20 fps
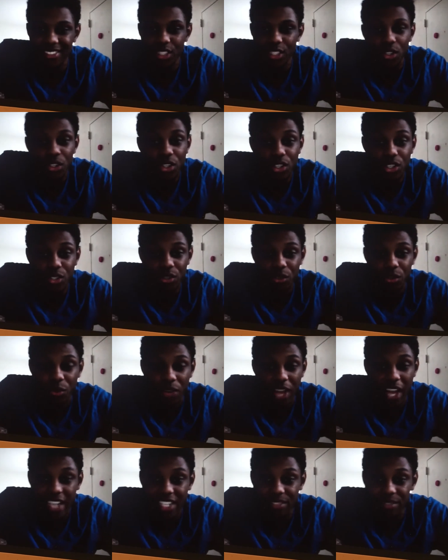We can do the
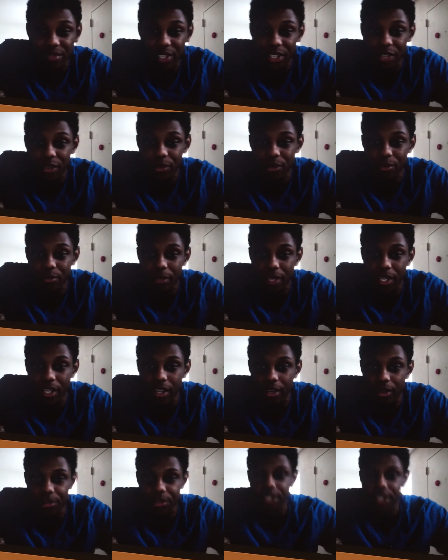React video.
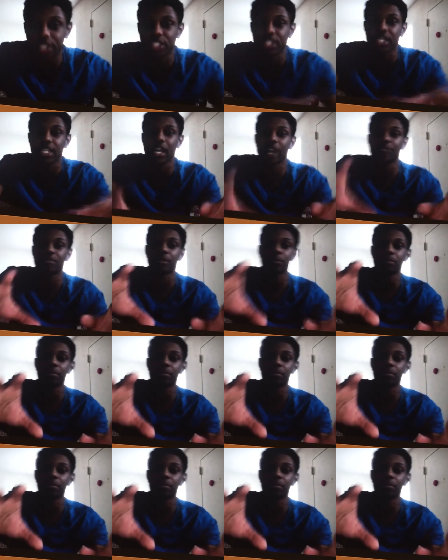We'll just have to